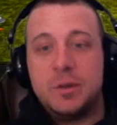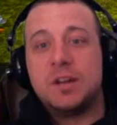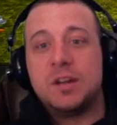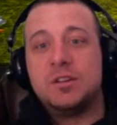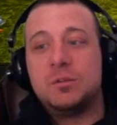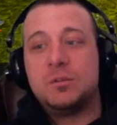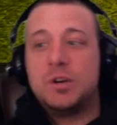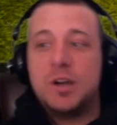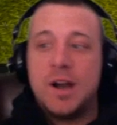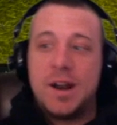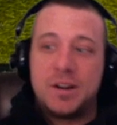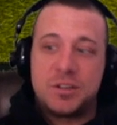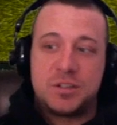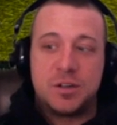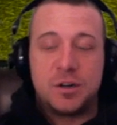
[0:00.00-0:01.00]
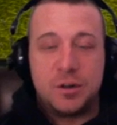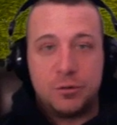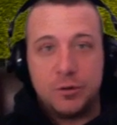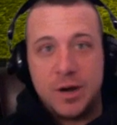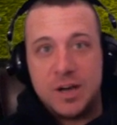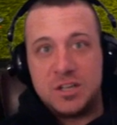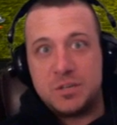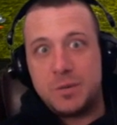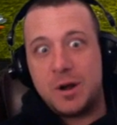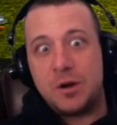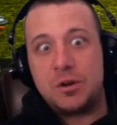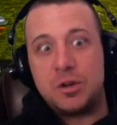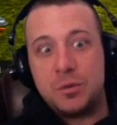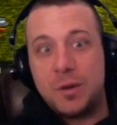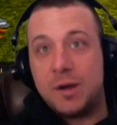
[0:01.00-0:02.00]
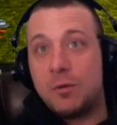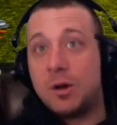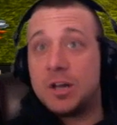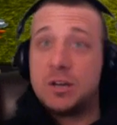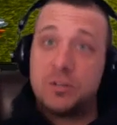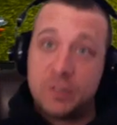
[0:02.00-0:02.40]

Because when you're at a certain rage amount, you might want to use